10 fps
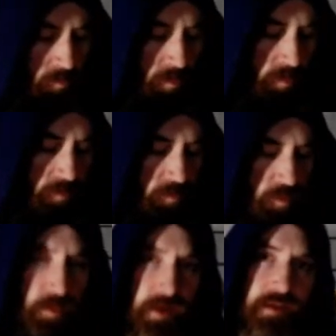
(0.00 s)
But
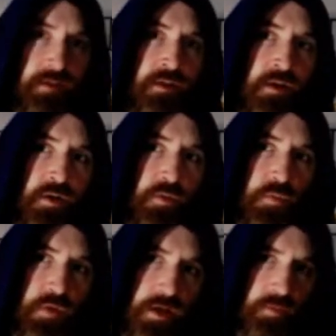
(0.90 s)
before we can
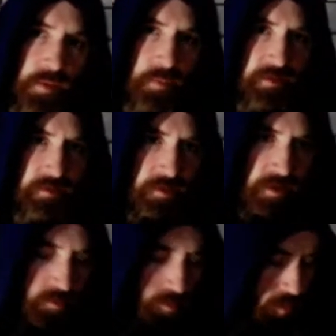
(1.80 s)
run, we must learn
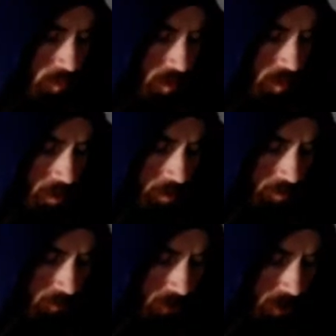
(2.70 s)
how to crawl. And to
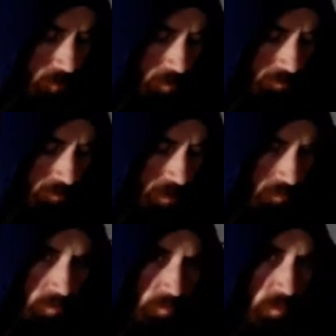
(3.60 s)
crawl, we're going to start off
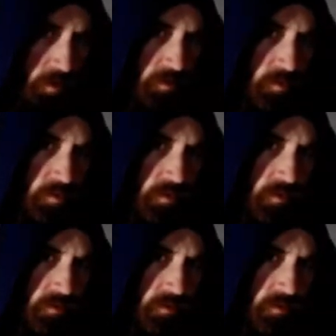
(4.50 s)
with 1 chord,